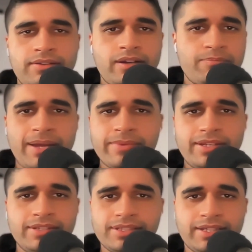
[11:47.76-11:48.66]
Now, Batman
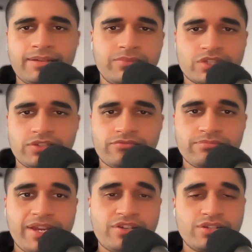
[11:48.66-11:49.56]
doesn't get much
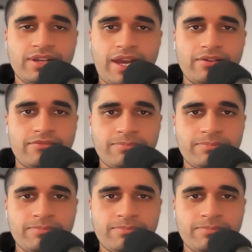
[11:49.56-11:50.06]
information out of the